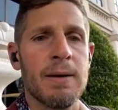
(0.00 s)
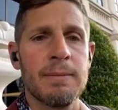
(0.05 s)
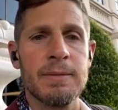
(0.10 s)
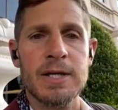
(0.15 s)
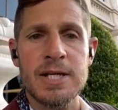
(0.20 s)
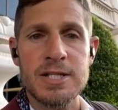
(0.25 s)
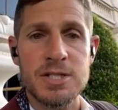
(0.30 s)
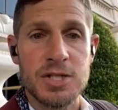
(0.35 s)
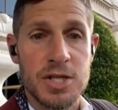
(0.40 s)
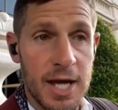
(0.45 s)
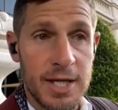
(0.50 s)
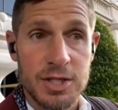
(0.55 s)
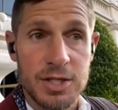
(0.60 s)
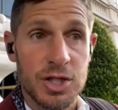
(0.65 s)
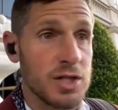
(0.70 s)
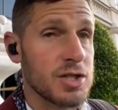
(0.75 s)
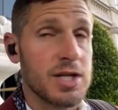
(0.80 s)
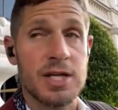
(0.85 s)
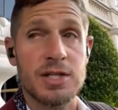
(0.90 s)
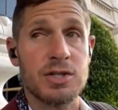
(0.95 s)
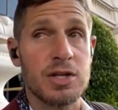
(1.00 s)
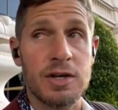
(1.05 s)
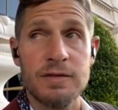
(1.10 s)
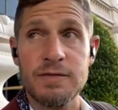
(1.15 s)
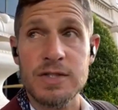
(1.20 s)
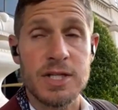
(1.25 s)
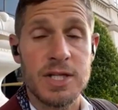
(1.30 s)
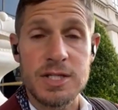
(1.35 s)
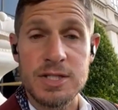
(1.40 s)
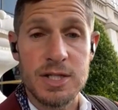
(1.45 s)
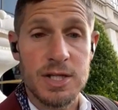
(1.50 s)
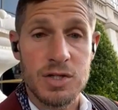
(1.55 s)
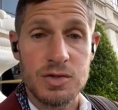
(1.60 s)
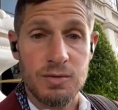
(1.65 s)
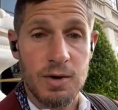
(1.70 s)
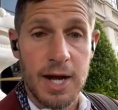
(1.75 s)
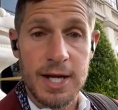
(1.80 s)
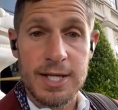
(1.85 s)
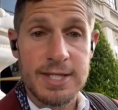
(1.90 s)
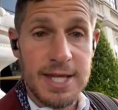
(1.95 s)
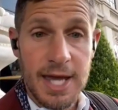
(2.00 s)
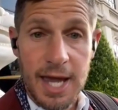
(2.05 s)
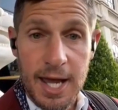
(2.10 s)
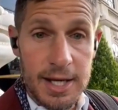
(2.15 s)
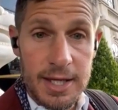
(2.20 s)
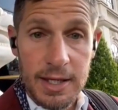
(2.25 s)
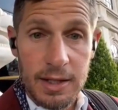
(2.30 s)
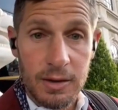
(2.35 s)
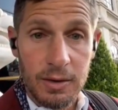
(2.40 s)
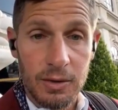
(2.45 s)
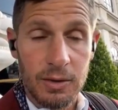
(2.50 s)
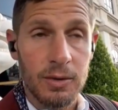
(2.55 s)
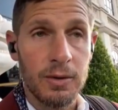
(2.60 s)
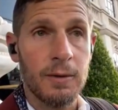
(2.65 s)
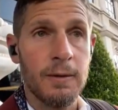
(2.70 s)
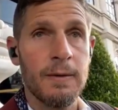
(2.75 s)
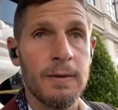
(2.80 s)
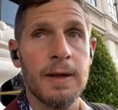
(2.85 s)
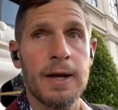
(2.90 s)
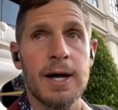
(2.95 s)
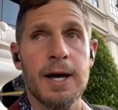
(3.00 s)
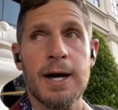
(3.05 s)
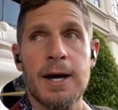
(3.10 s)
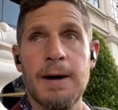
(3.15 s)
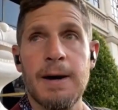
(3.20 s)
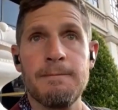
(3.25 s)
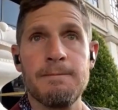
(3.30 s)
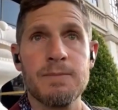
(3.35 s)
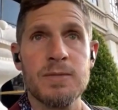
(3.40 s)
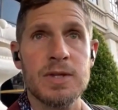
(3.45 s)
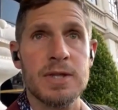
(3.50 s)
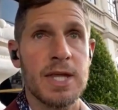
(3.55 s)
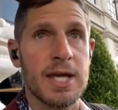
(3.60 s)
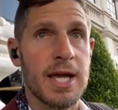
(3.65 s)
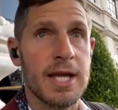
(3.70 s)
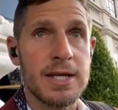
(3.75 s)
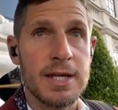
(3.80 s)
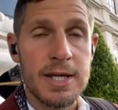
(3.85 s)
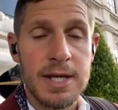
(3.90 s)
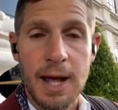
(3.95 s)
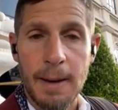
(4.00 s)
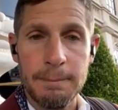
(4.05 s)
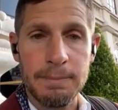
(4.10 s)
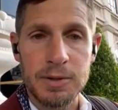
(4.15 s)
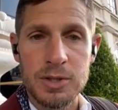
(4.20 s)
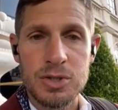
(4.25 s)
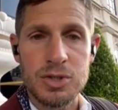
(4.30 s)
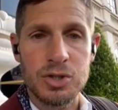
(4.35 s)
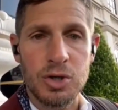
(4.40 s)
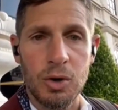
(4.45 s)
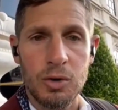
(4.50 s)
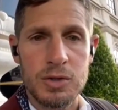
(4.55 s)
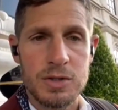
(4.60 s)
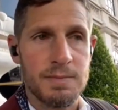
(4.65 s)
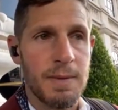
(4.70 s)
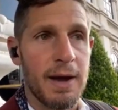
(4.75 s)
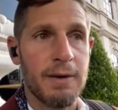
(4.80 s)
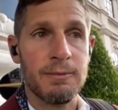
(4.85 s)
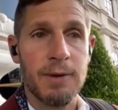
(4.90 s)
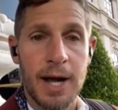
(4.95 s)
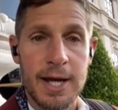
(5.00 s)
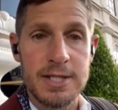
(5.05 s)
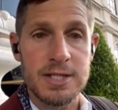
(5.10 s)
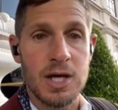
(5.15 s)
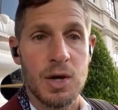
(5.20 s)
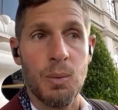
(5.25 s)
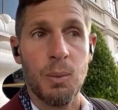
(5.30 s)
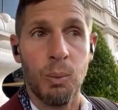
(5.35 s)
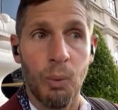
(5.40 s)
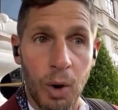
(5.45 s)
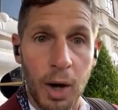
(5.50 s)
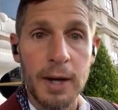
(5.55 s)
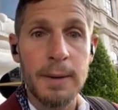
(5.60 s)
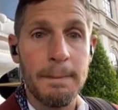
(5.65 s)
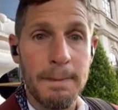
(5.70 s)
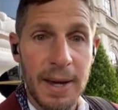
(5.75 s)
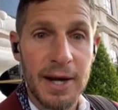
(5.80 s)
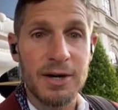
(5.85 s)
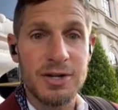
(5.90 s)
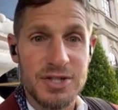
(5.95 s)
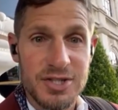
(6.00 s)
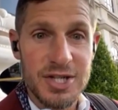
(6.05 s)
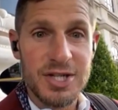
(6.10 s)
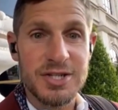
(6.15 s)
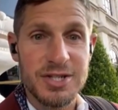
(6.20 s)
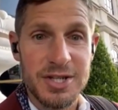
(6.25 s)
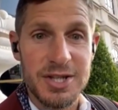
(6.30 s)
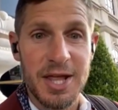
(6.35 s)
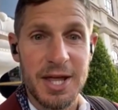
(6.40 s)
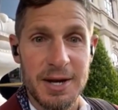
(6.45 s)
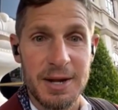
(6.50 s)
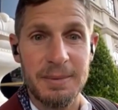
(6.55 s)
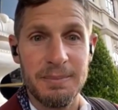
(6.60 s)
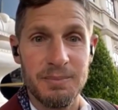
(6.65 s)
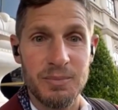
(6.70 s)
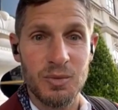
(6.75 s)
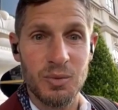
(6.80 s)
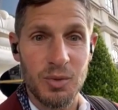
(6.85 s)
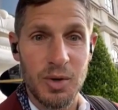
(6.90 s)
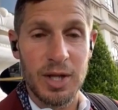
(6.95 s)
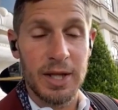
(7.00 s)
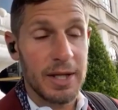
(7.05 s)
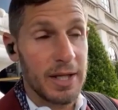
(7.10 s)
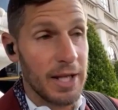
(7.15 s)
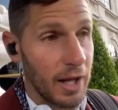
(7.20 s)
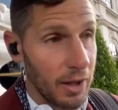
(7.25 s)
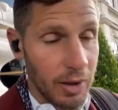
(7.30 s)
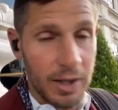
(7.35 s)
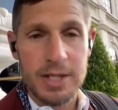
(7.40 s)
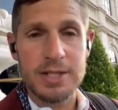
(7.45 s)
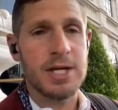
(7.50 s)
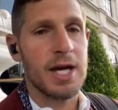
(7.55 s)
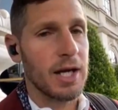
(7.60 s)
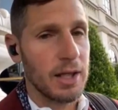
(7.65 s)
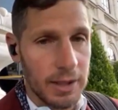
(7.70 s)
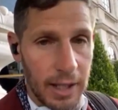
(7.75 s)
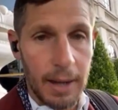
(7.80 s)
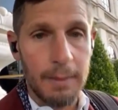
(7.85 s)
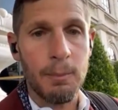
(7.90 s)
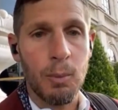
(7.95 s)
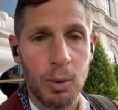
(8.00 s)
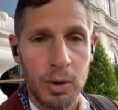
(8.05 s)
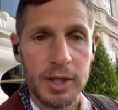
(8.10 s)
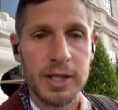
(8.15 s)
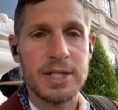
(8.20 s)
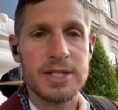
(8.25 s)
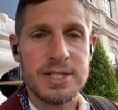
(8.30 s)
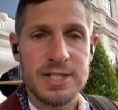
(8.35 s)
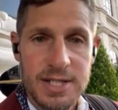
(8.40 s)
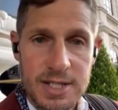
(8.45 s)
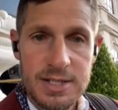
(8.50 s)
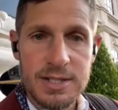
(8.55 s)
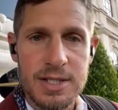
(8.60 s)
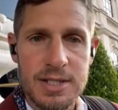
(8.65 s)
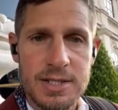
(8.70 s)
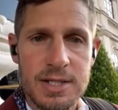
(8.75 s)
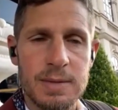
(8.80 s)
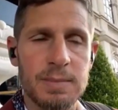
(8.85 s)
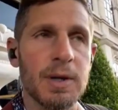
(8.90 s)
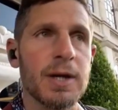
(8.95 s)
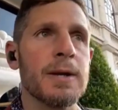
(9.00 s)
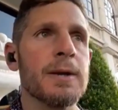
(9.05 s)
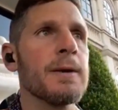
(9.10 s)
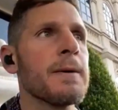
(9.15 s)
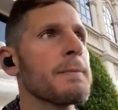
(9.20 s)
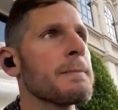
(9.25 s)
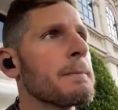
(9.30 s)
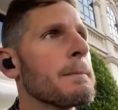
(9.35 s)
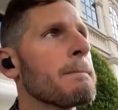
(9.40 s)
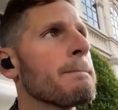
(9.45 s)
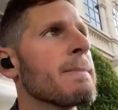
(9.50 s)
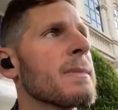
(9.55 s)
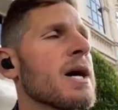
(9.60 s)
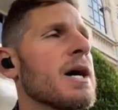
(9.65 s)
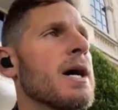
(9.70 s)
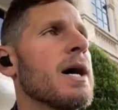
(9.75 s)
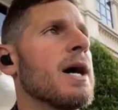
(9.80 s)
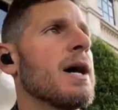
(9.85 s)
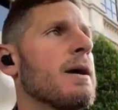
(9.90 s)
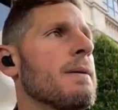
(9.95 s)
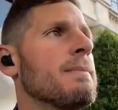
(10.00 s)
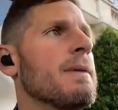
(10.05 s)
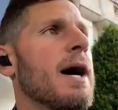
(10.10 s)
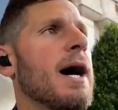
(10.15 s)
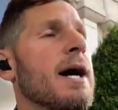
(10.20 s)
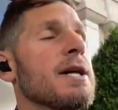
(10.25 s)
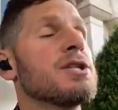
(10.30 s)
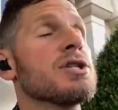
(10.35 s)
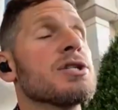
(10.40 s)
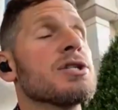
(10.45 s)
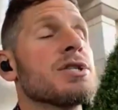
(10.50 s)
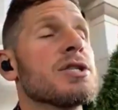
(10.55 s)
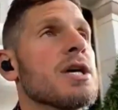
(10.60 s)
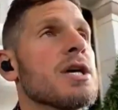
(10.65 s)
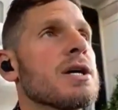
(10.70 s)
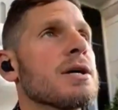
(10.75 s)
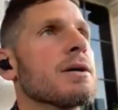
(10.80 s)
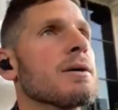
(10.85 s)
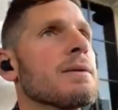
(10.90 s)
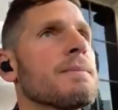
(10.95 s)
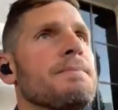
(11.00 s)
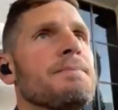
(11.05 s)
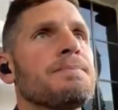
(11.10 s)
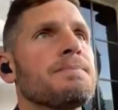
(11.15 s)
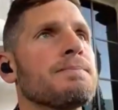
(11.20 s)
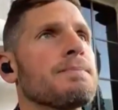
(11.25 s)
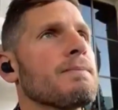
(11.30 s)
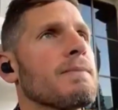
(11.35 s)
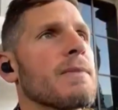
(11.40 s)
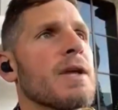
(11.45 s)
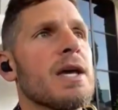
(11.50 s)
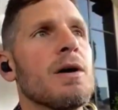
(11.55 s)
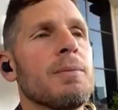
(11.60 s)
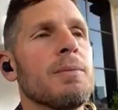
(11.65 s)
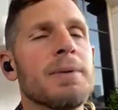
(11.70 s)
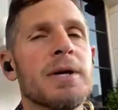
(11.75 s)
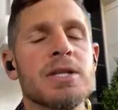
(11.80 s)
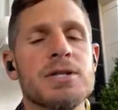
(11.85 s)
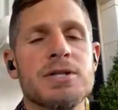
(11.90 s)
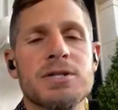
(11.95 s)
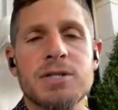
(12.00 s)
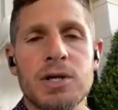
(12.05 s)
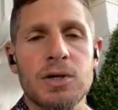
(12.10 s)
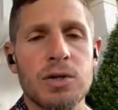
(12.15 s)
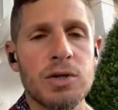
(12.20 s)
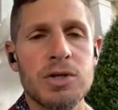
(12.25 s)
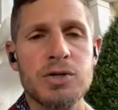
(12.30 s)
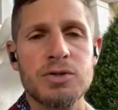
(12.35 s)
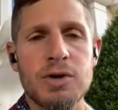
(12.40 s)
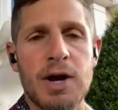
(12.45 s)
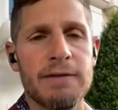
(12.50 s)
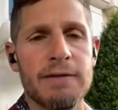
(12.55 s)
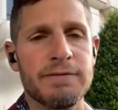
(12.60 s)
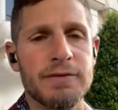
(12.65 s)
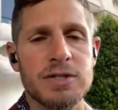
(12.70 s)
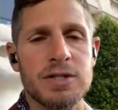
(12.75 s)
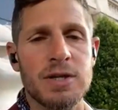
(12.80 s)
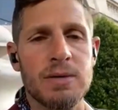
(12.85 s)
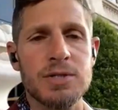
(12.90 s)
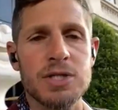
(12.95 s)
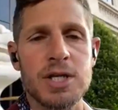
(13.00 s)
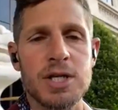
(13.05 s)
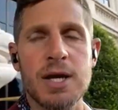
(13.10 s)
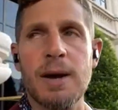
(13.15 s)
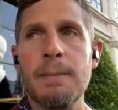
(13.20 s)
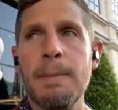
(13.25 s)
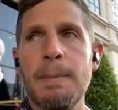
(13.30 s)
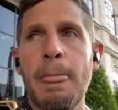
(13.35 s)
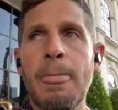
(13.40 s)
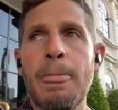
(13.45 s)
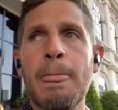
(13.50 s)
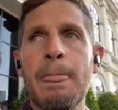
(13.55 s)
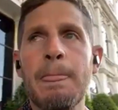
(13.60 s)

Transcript: I mean, he's had just as good of a season as Ryan Tannehill um, the Indianapolis Colts. Matt Ryan's had one better season than him. Now he's had a lot more consistency, but um, I just think he'll be a steal of the draft for some GM.